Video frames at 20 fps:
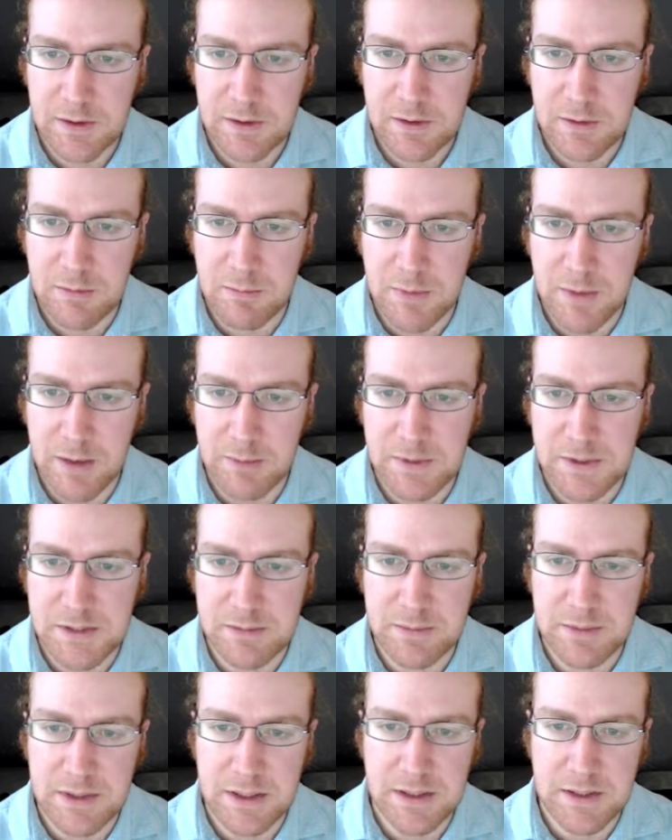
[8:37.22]
There might be
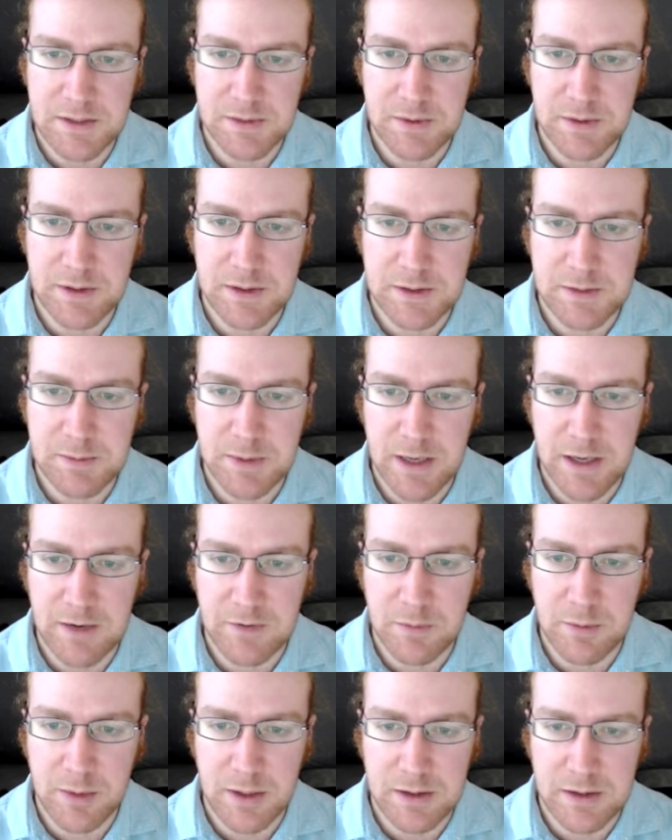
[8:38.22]
some potential with this, but I
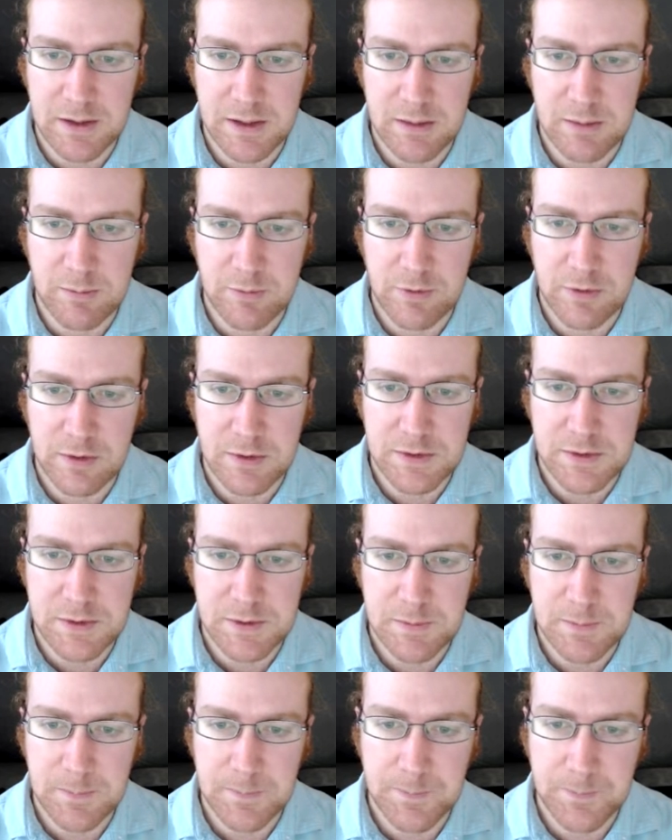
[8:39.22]
have to break that up
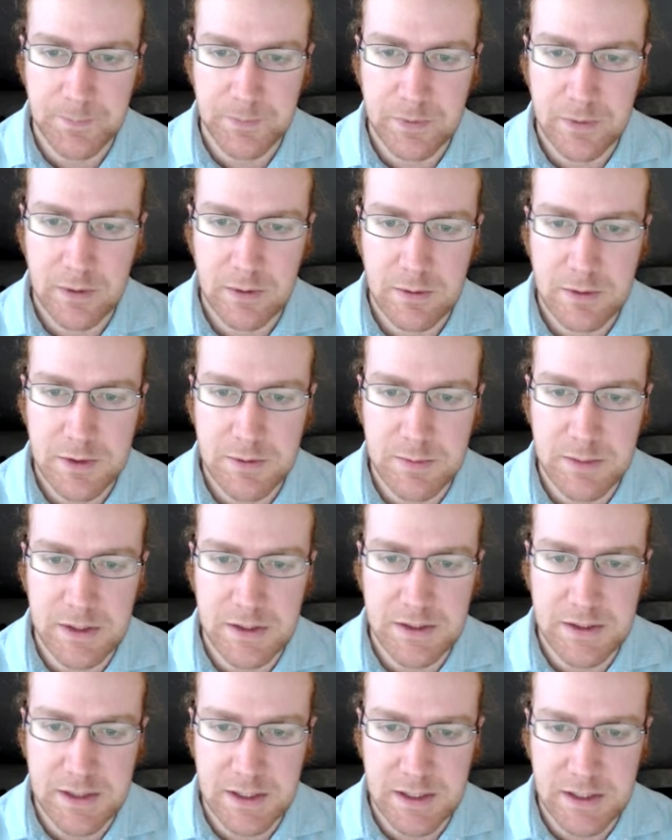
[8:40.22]
first. Which
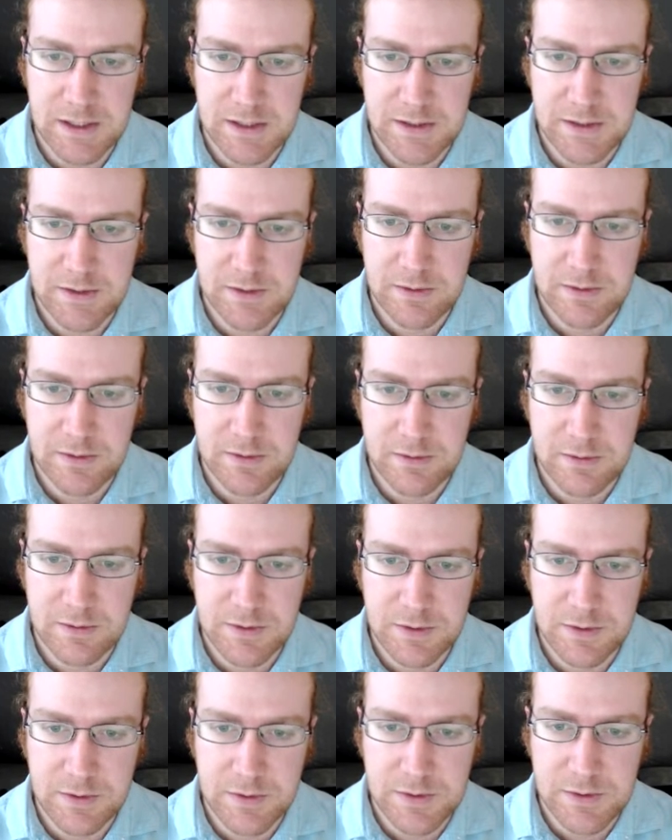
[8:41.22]
means I need to
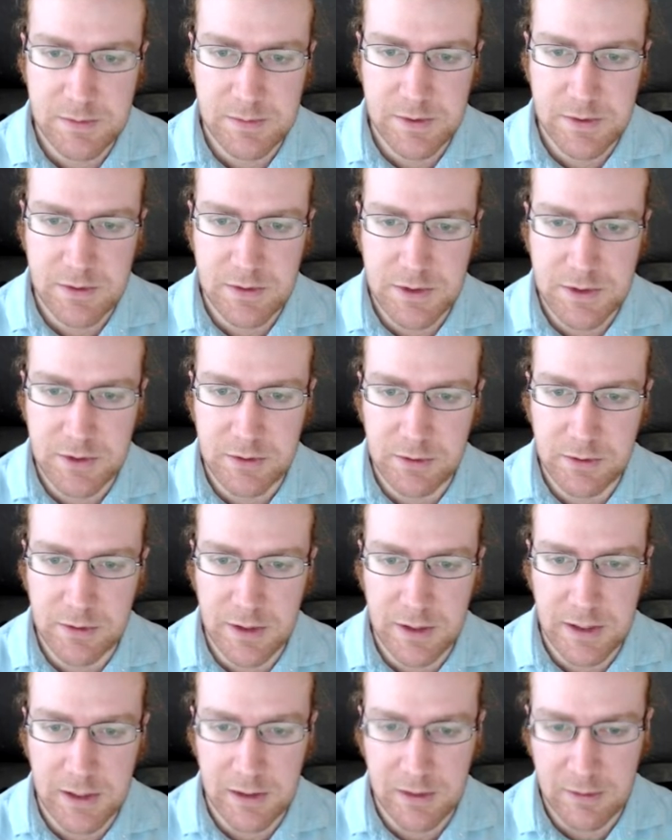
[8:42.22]
do some sort of shoulder
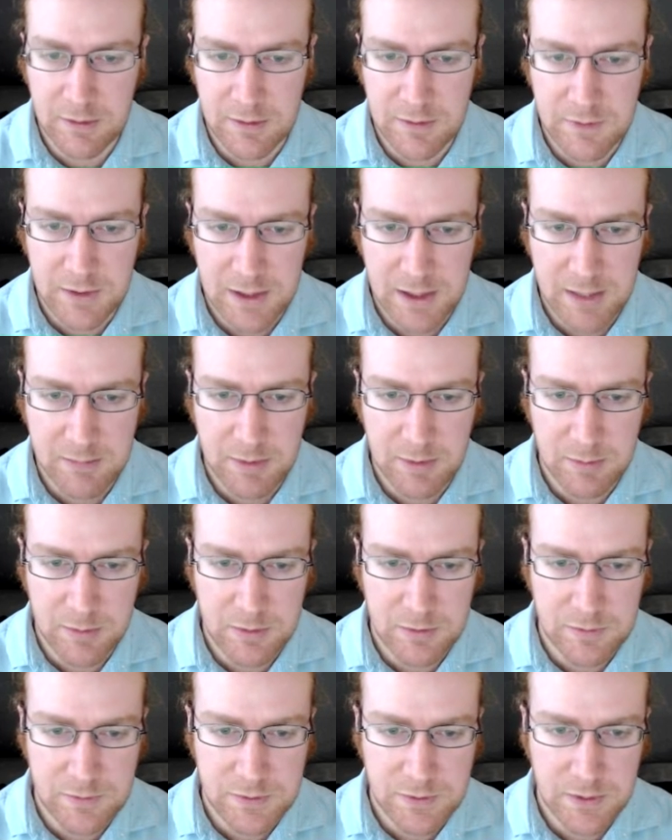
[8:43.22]
hitting or even capping
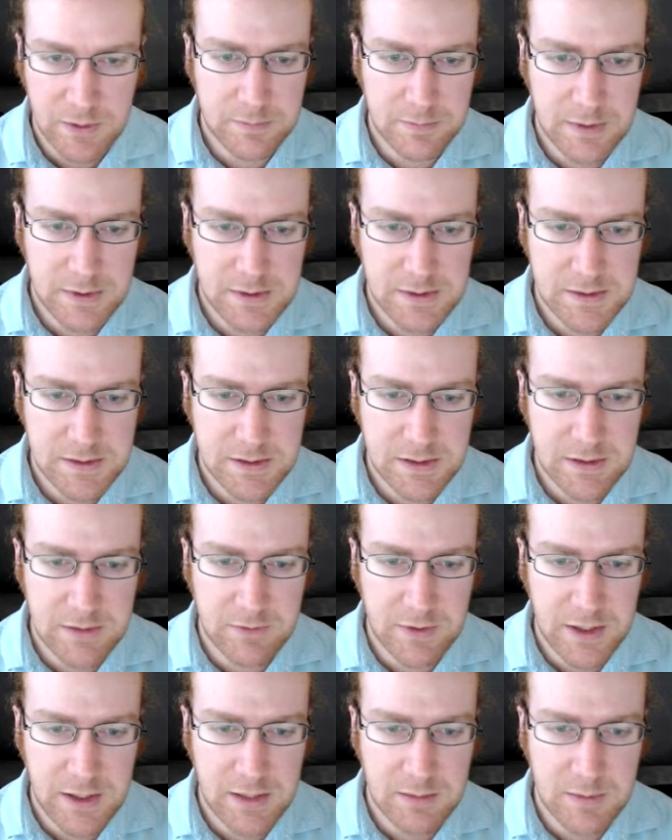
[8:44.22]
moves. That's
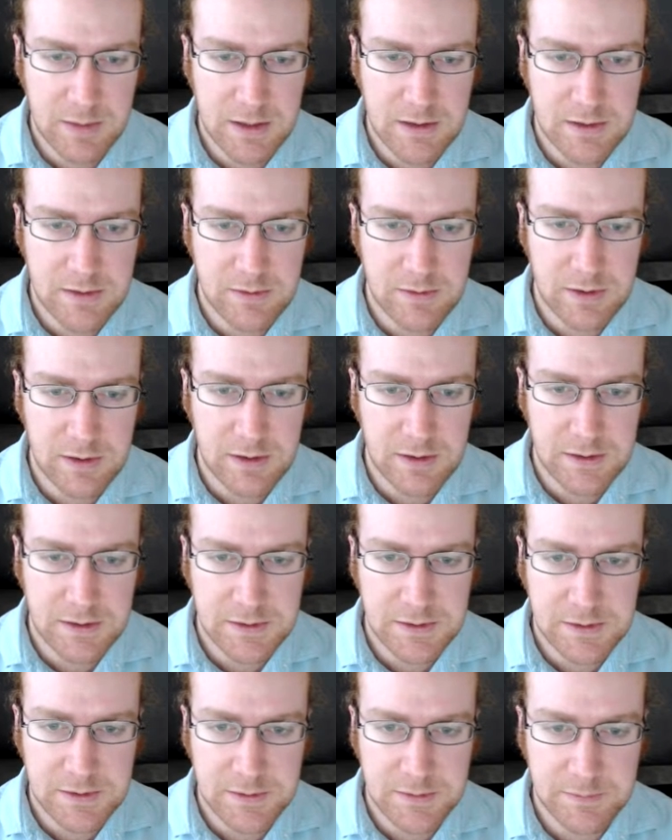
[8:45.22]
inviting me to do
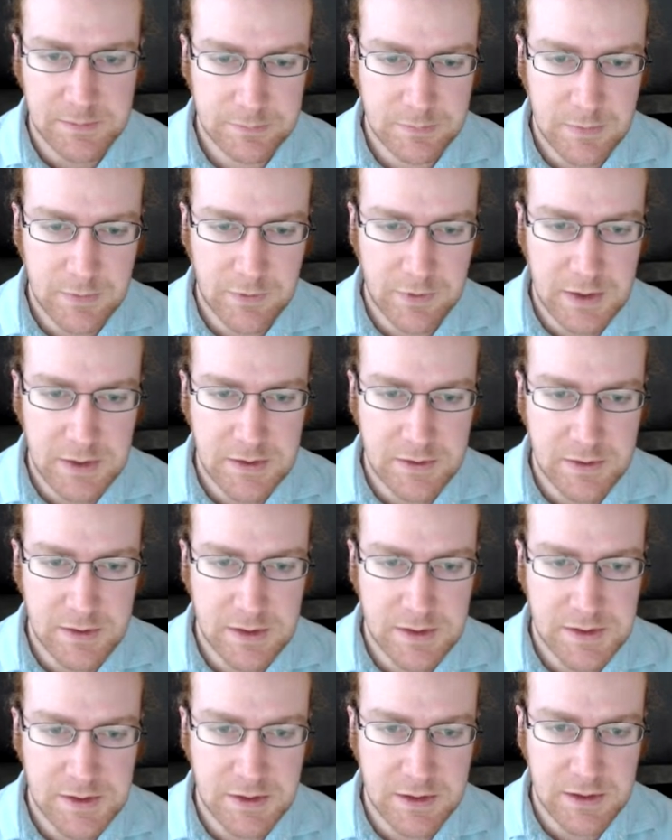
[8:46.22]
this. If I do
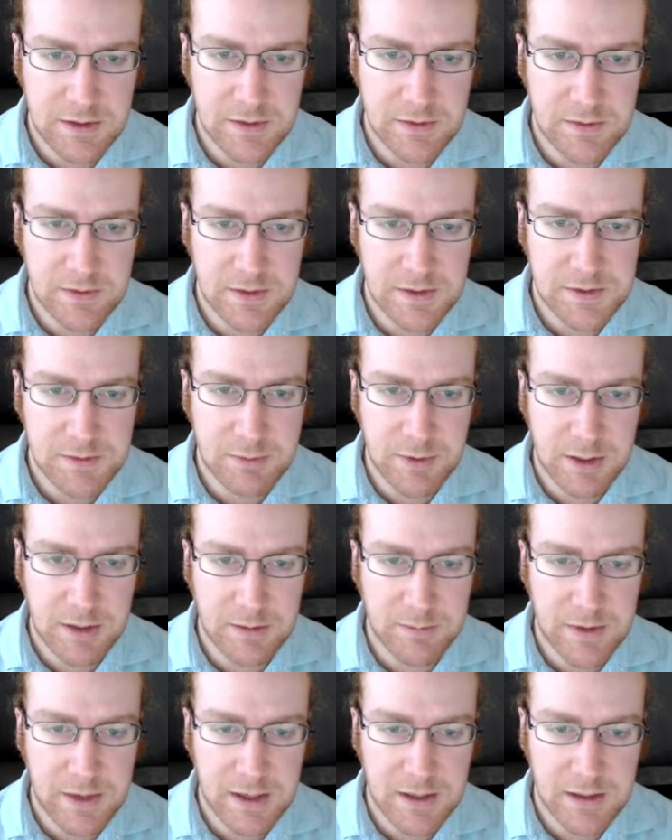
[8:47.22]
this, you're going to do this, break
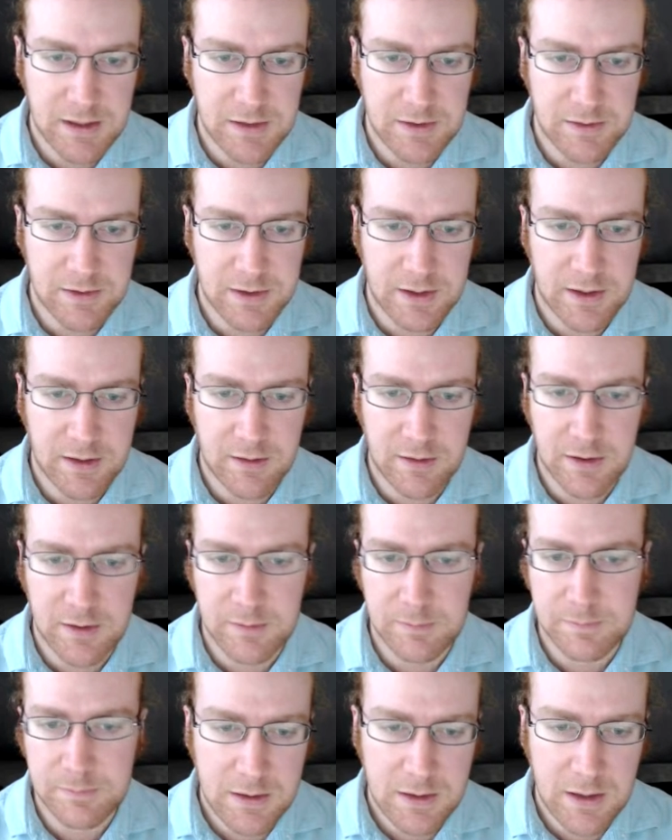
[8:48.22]
up that, and kill that,
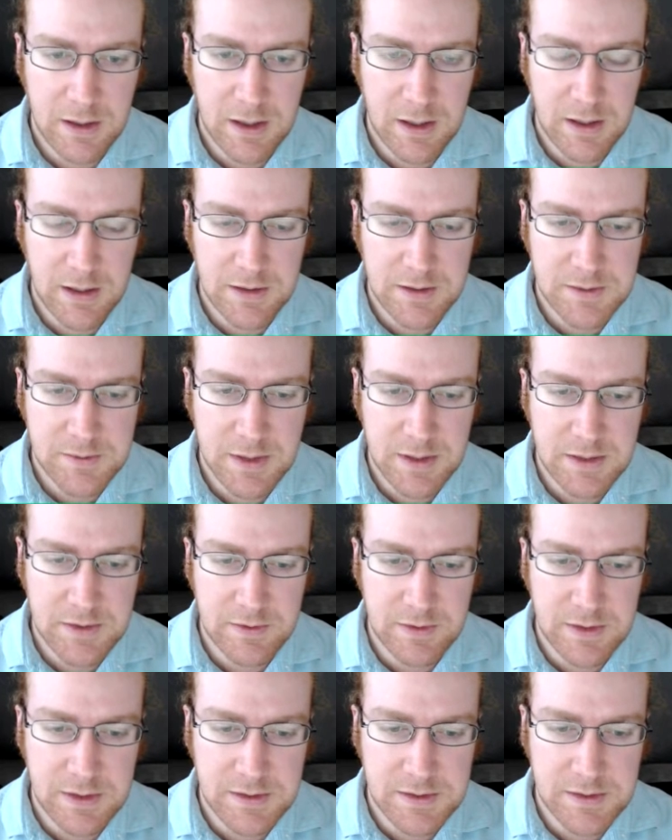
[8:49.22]
right? Because when I
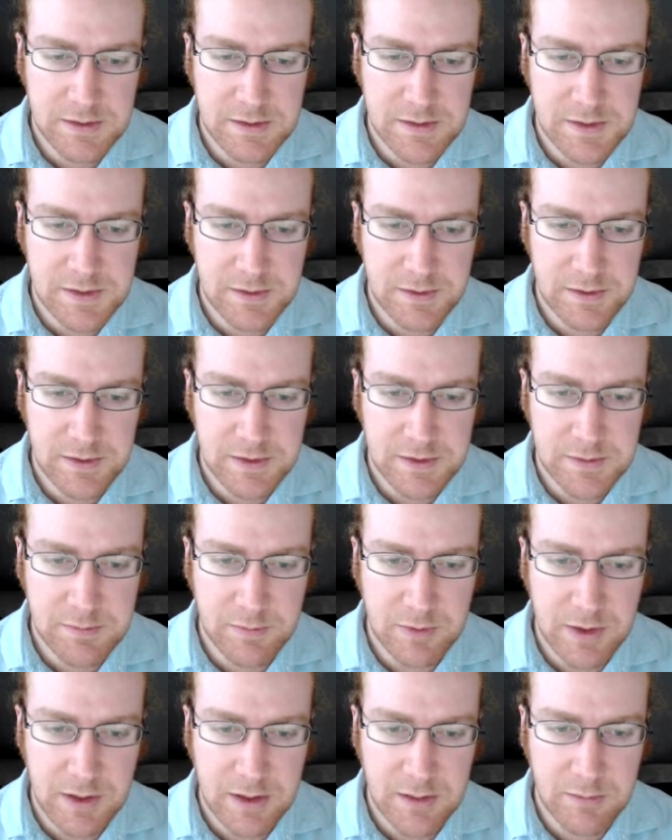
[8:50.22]
do this, there's still this
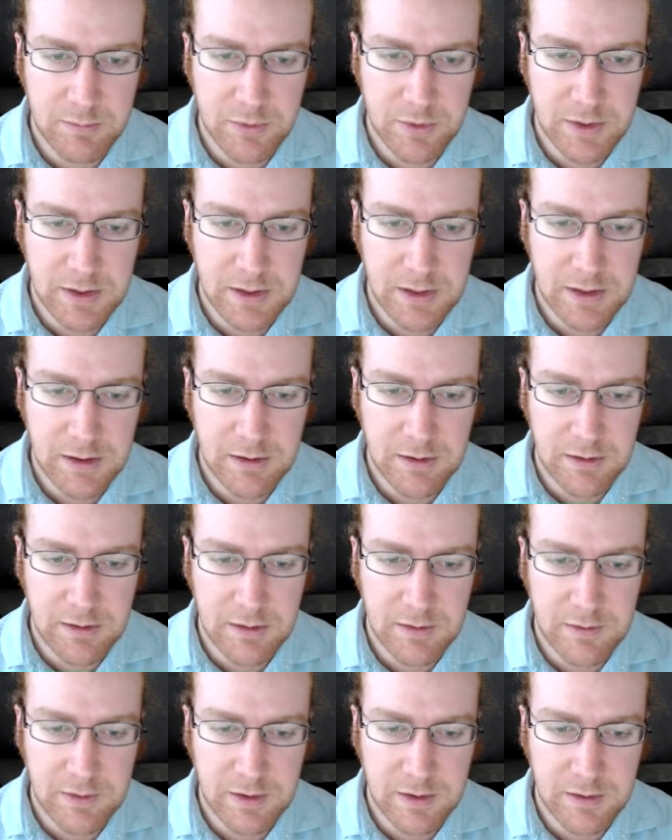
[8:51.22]
breakup point here,
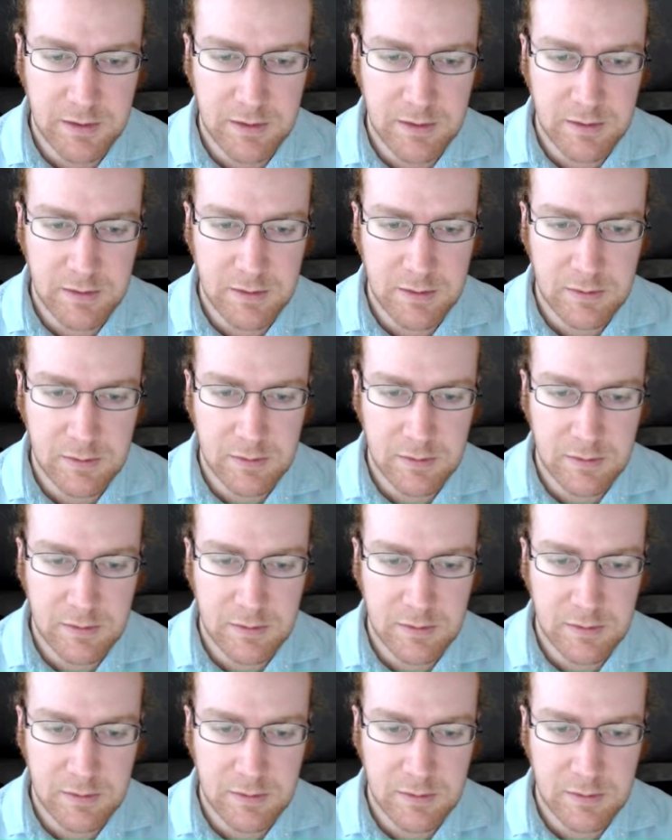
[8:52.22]
and then...